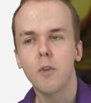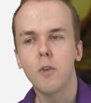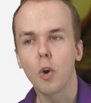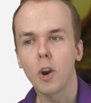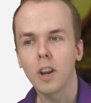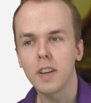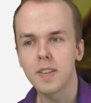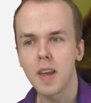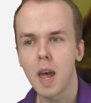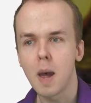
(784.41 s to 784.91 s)

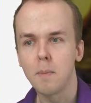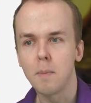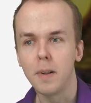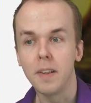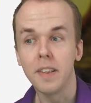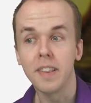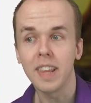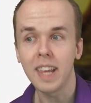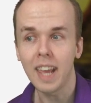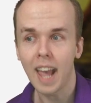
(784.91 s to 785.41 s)
For
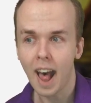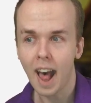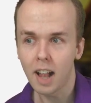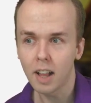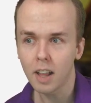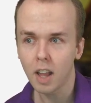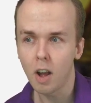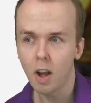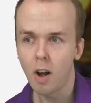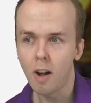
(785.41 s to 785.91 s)
example, the
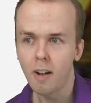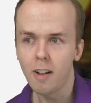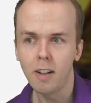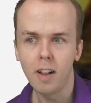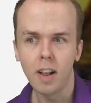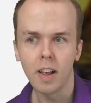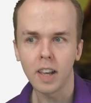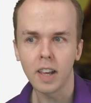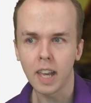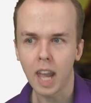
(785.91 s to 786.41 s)

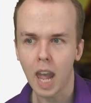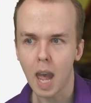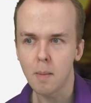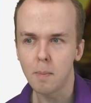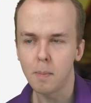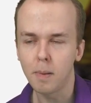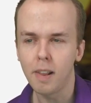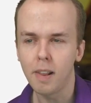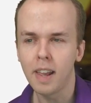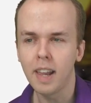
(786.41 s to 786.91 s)
alcohol,
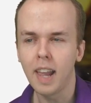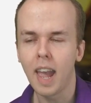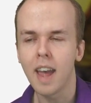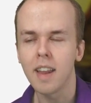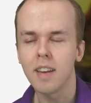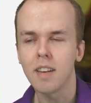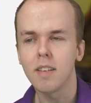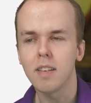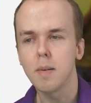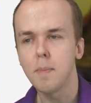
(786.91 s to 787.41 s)
gambling,
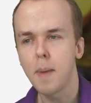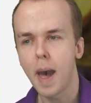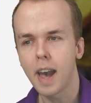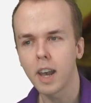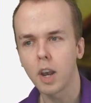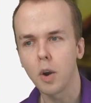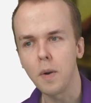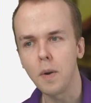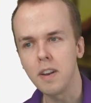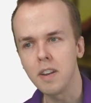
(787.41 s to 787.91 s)
and
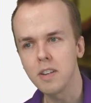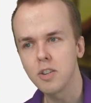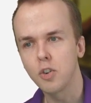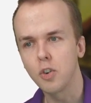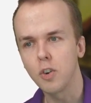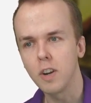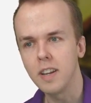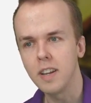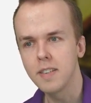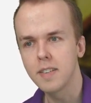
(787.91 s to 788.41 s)
tobacco
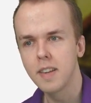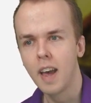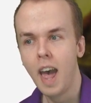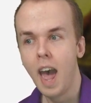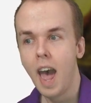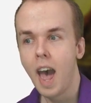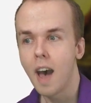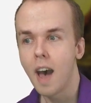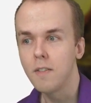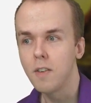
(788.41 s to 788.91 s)
industries
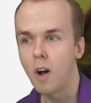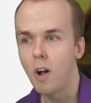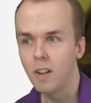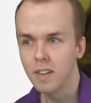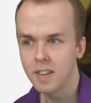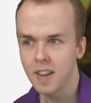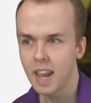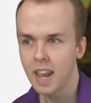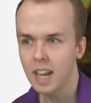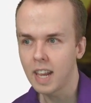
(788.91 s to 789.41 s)
have
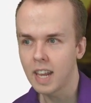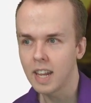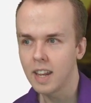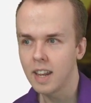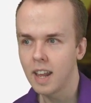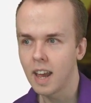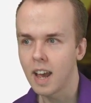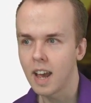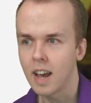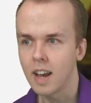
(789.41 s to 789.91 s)
all
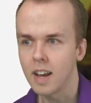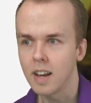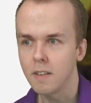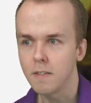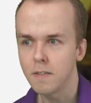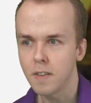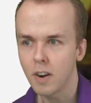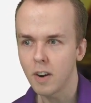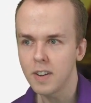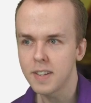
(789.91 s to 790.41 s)
taken
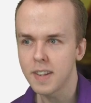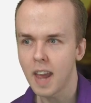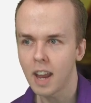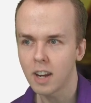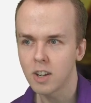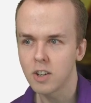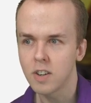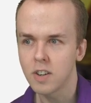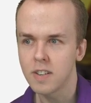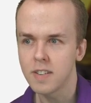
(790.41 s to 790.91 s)
various
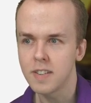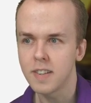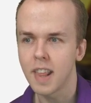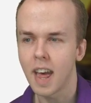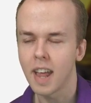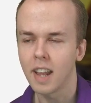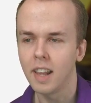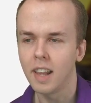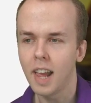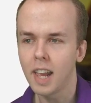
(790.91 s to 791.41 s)
actions
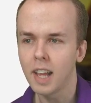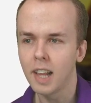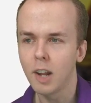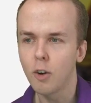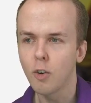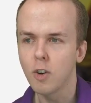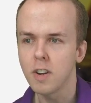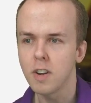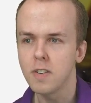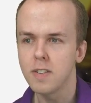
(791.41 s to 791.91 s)
that
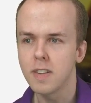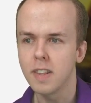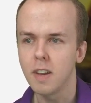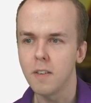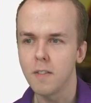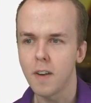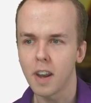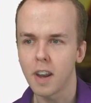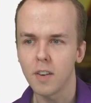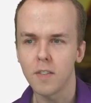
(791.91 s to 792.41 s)
likely reduce
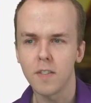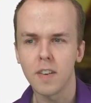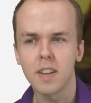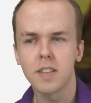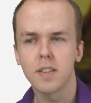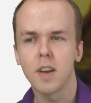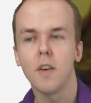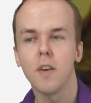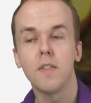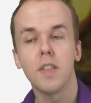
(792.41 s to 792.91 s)
the
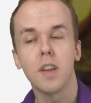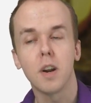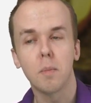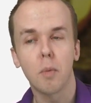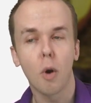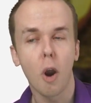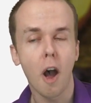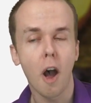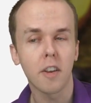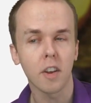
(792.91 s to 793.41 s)
effectiveness of
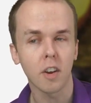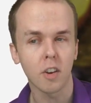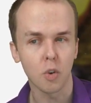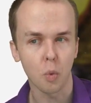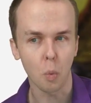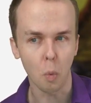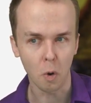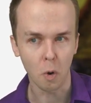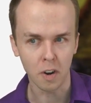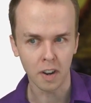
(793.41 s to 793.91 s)
their
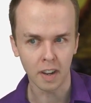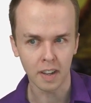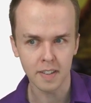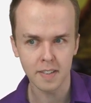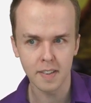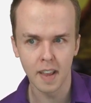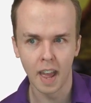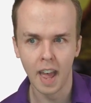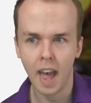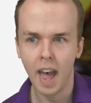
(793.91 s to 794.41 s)
product
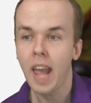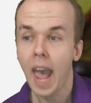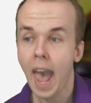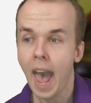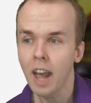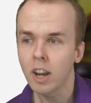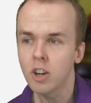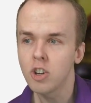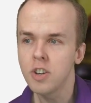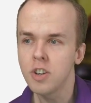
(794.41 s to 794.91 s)
warnings. The
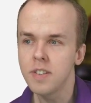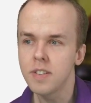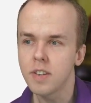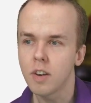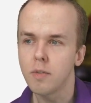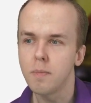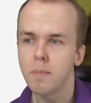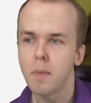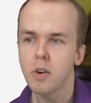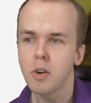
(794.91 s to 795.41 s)
actions
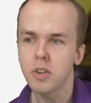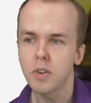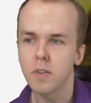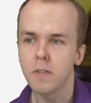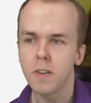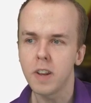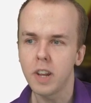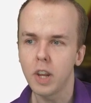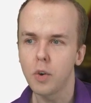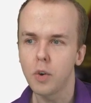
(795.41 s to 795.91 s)
of most
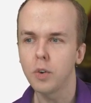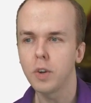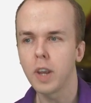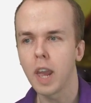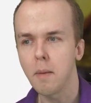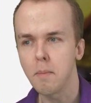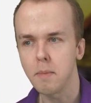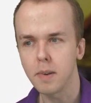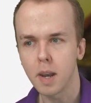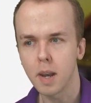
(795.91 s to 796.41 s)
video
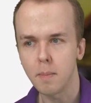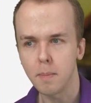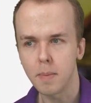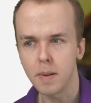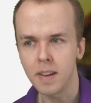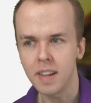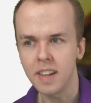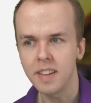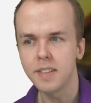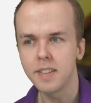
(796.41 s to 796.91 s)
game
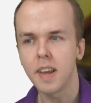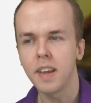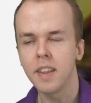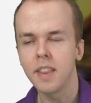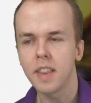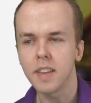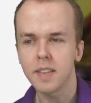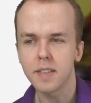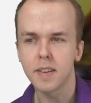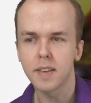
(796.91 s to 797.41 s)
companies
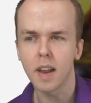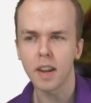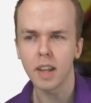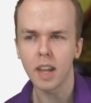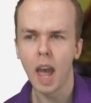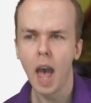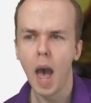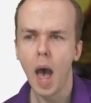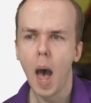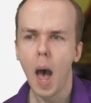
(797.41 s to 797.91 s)
in this
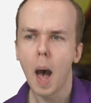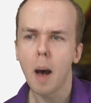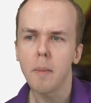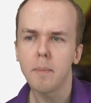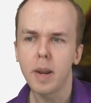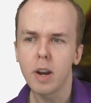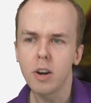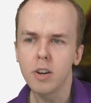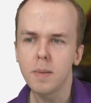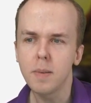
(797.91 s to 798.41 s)
study
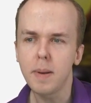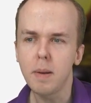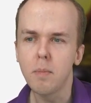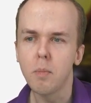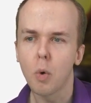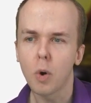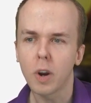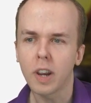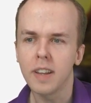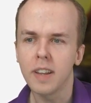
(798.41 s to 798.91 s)
appear to be
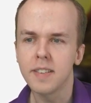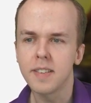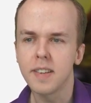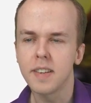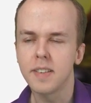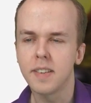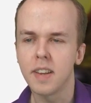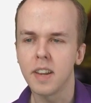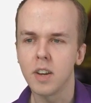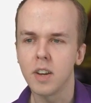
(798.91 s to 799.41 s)
more
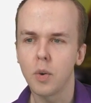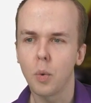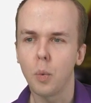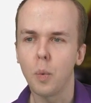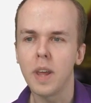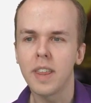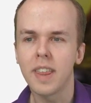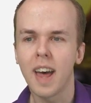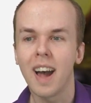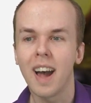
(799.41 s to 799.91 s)
consistent
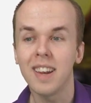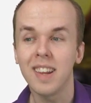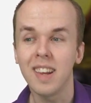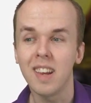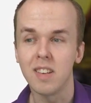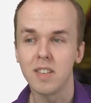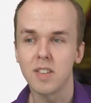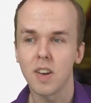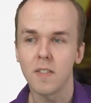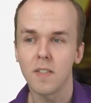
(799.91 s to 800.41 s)
with
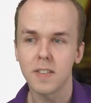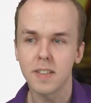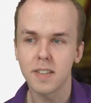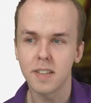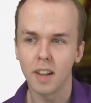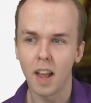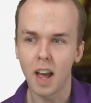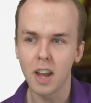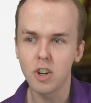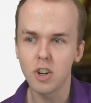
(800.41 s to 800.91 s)
ideas of
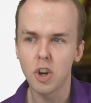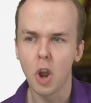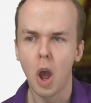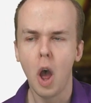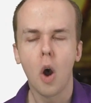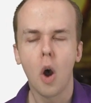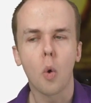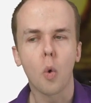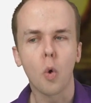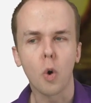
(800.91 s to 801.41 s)
sludge
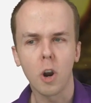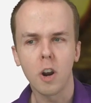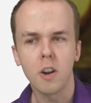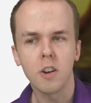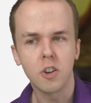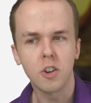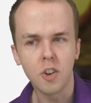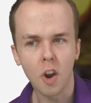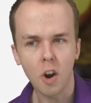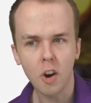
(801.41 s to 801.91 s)
or
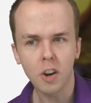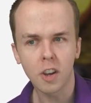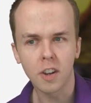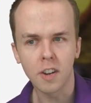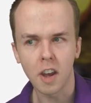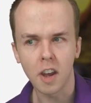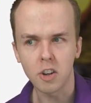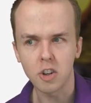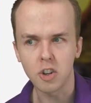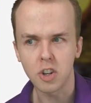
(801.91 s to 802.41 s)

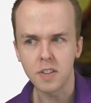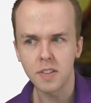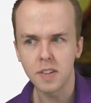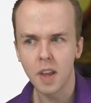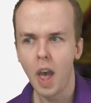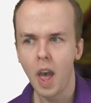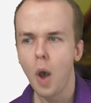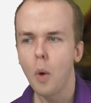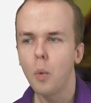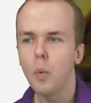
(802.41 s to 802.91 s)
dark
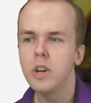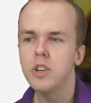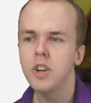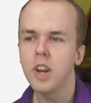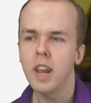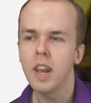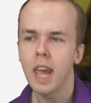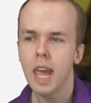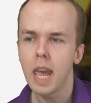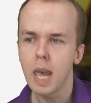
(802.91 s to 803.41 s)
nudges,
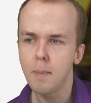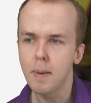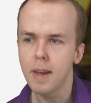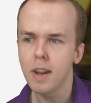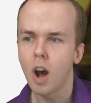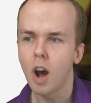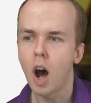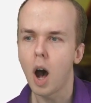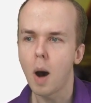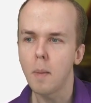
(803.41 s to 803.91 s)
which
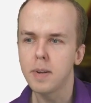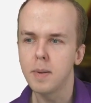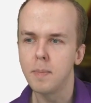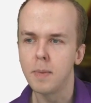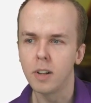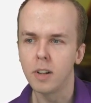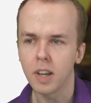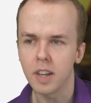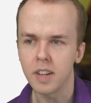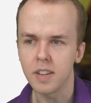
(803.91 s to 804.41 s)
inhibit
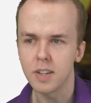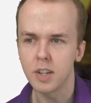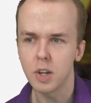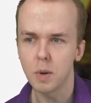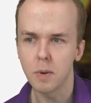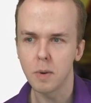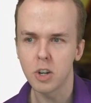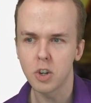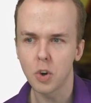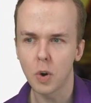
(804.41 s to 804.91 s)
optimal
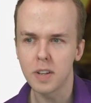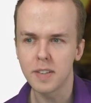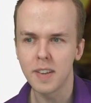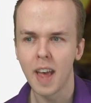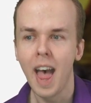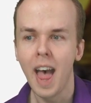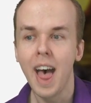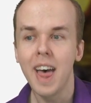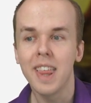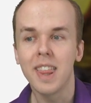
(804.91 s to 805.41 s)
consumer
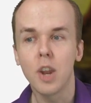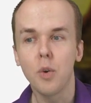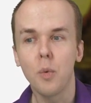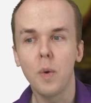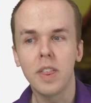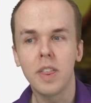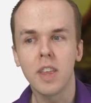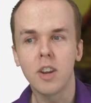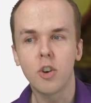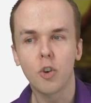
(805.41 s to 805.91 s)
choice,
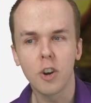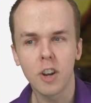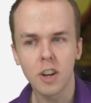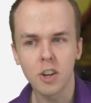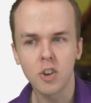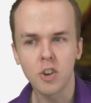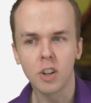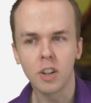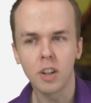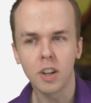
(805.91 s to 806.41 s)
than with the
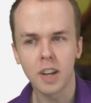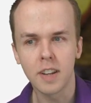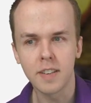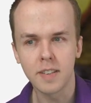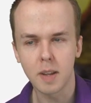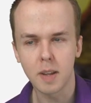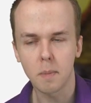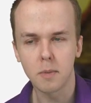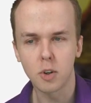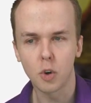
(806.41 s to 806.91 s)
traditional
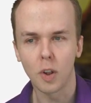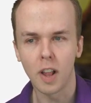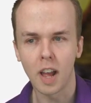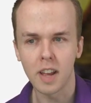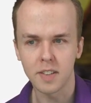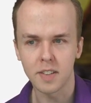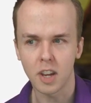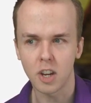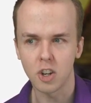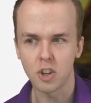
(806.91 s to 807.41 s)

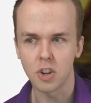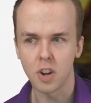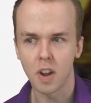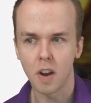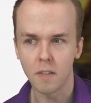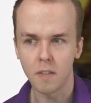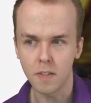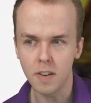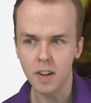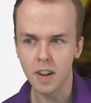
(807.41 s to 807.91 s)

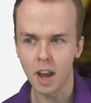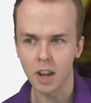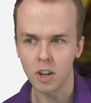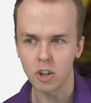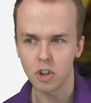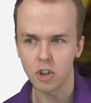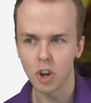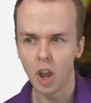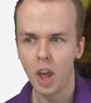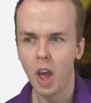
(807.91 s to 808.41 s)
conceptualization of
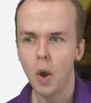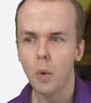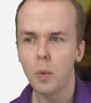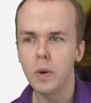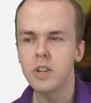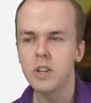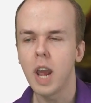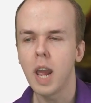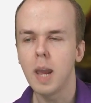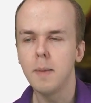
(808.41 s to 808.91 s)
nudge,
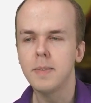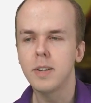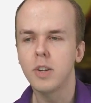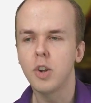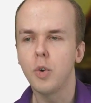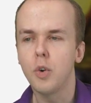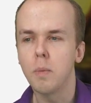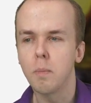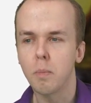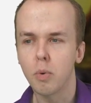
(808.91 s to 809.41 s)
which
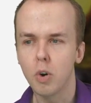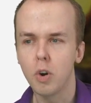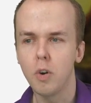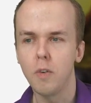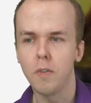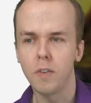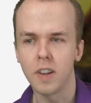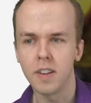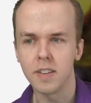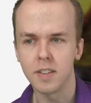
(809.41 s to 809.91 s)
aims to
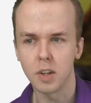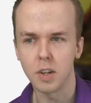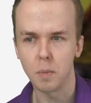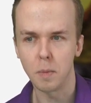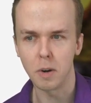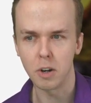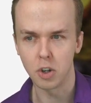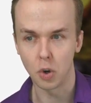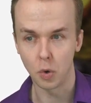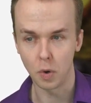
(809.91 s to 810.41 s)
improve
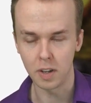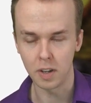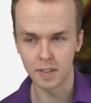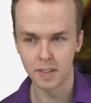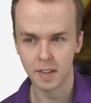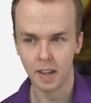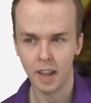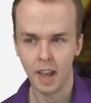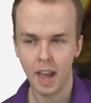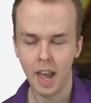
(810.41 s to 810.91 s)
consumer
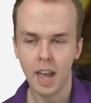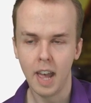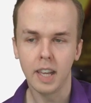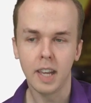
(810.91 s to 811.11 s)
choice.